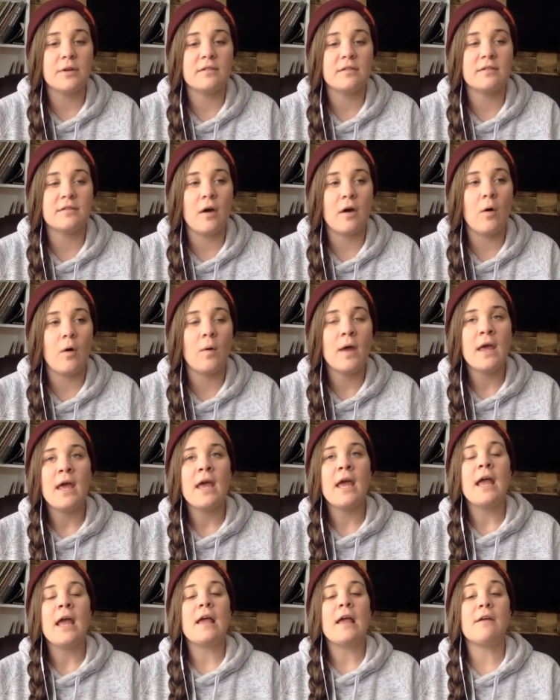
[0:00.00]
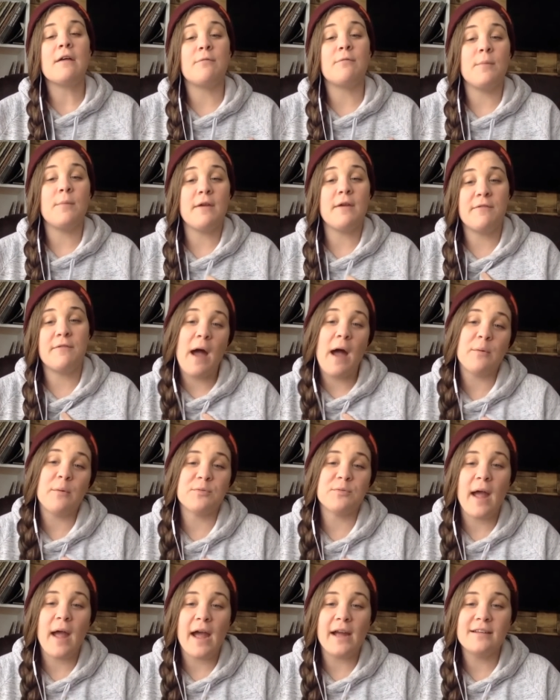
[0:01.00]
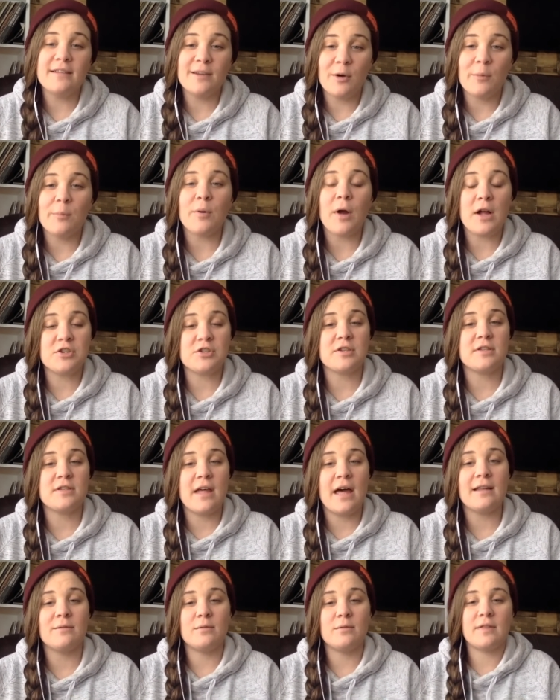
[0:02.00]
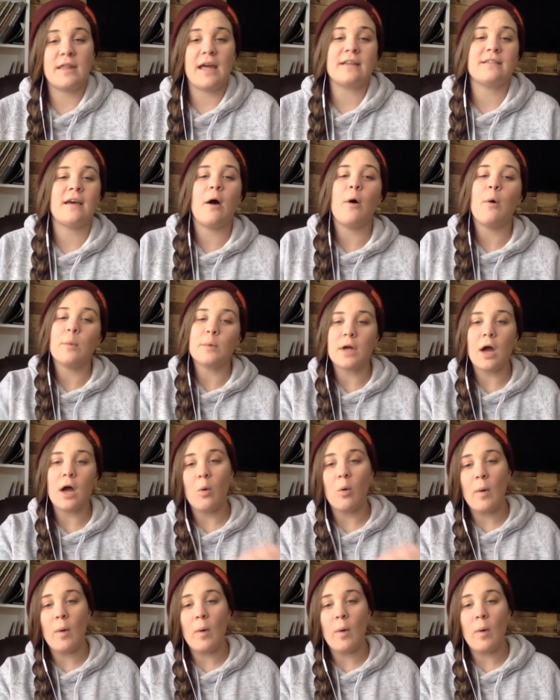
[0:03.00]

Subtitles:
And so if that was my ideal project, that's how it would go.